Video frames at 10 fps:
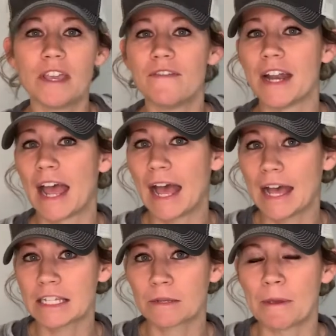even
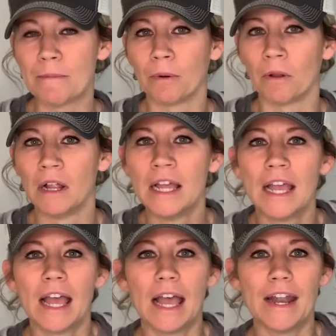ask people
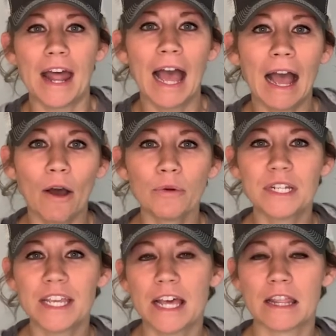and how
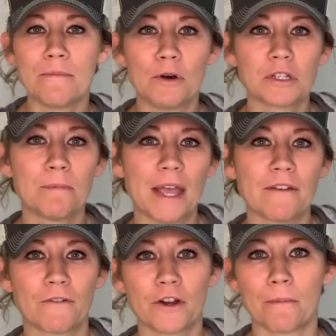to get the most
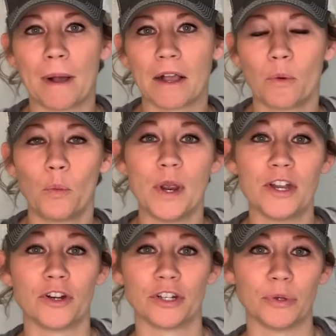bang for your buck
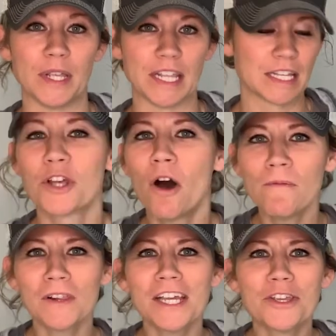when you're doing this. So
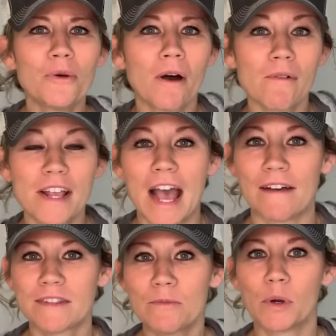hopefully you already
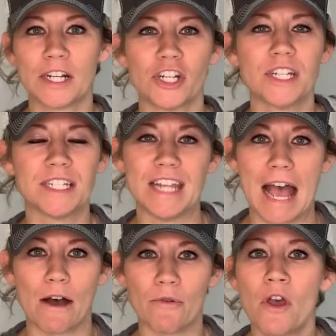have some questions
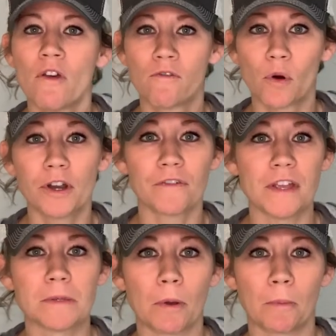down for your
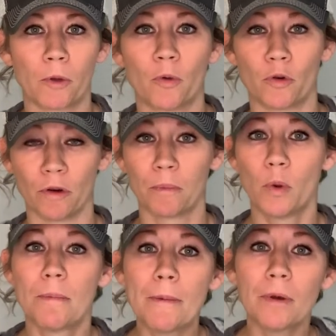Facebook group
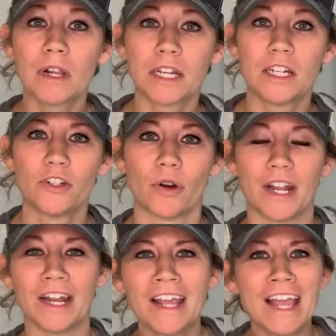when people click to join
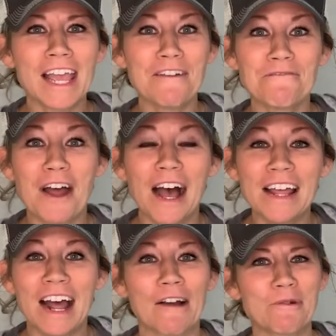it. If
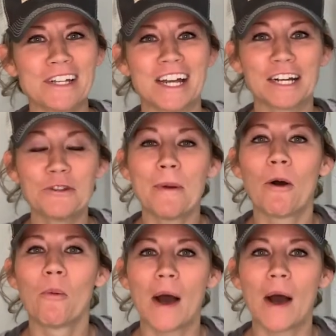not, I want to talk to you about